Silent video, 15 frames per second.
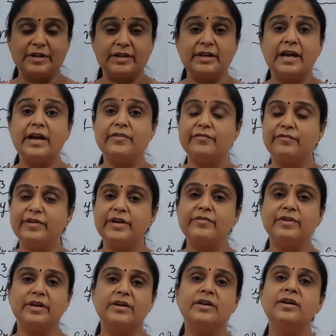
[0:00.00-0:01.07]

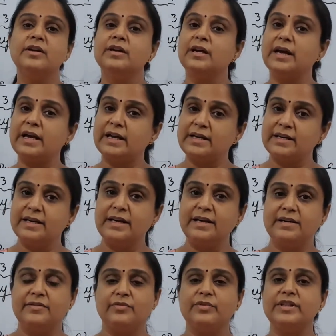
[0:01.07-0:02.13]
everyone
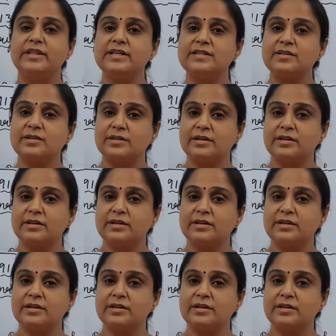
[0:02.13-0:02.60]
agreed with this